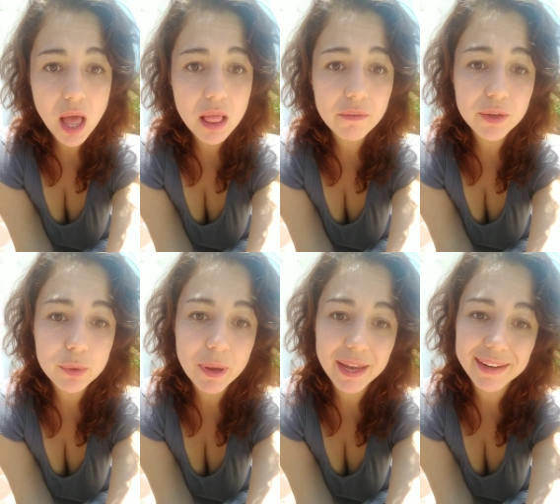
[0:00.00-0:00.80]
all of
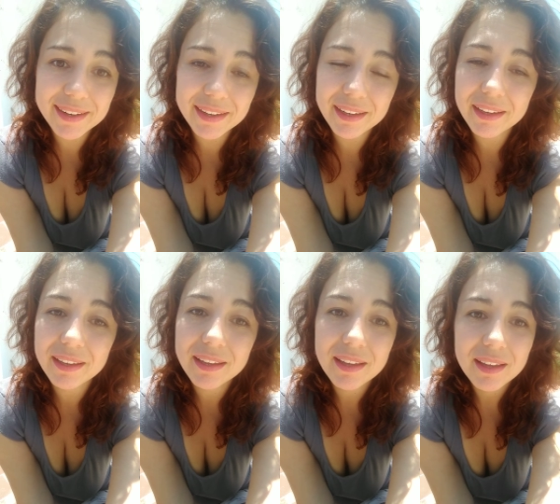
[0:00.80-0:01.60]
humanity
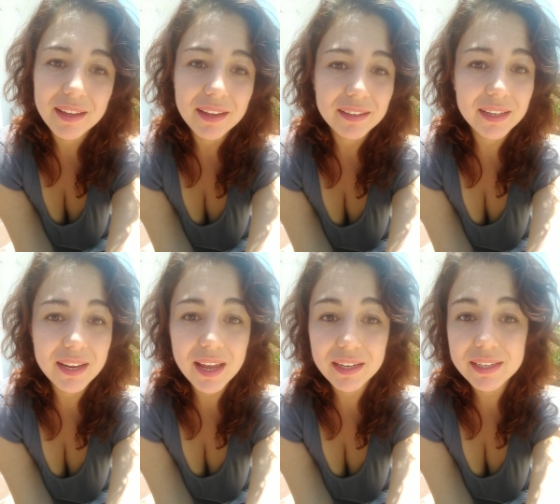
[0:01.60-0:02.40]
in
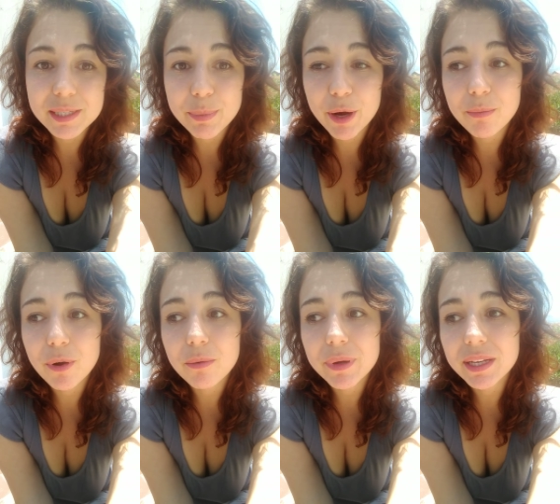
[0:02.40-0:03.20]
any spare
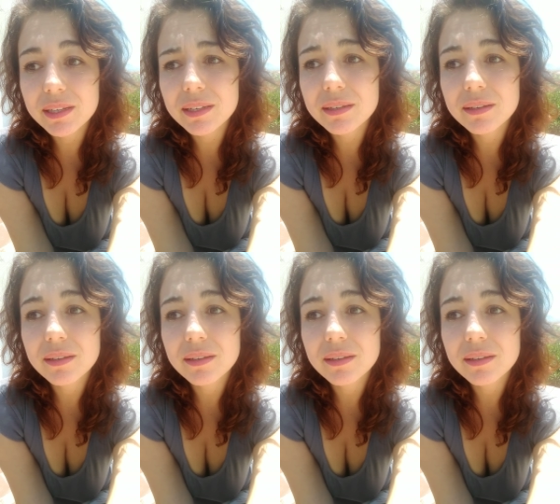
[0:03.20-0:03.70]
moment